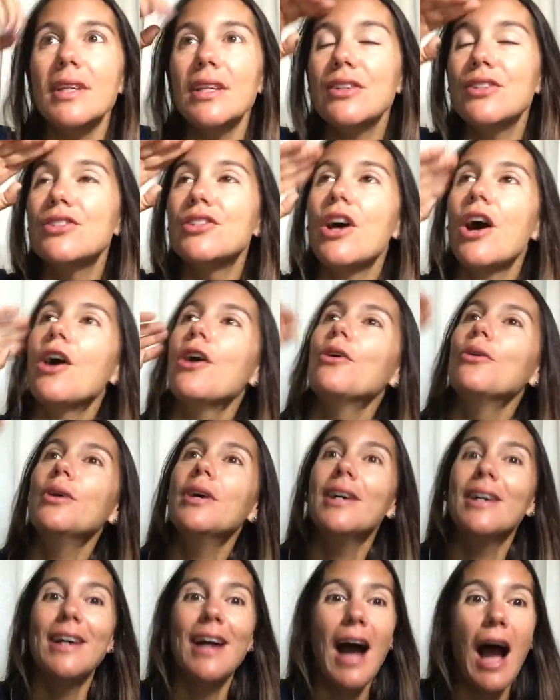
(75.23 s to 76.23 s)

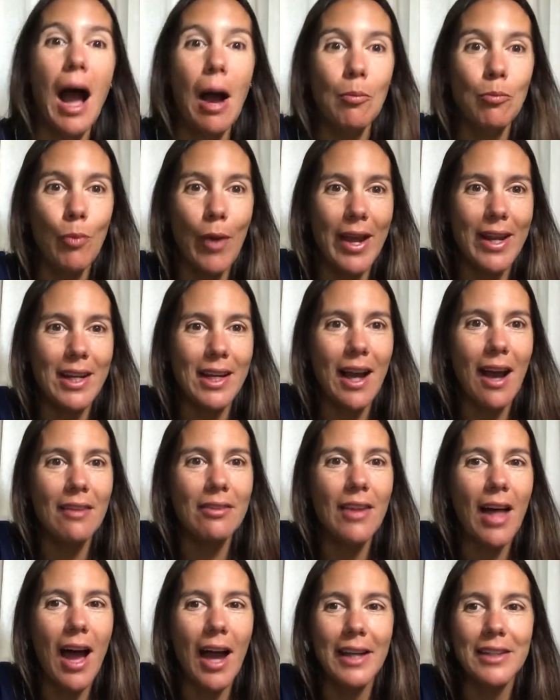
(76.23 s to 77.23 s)
So I'm waiting
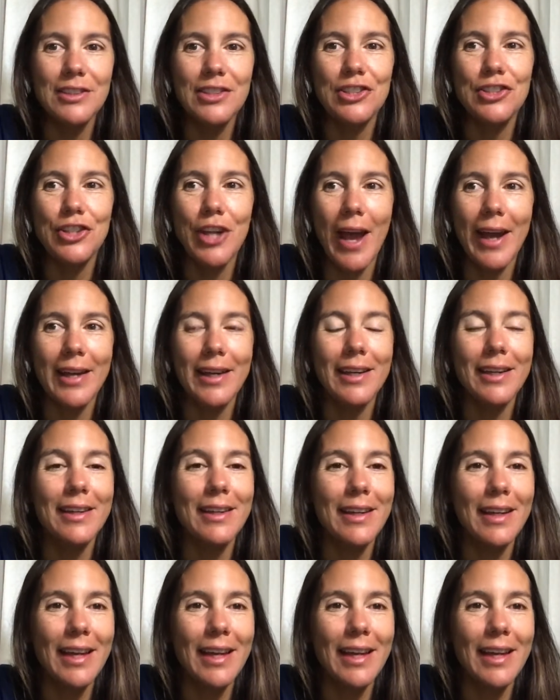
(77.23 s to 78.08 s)
online to check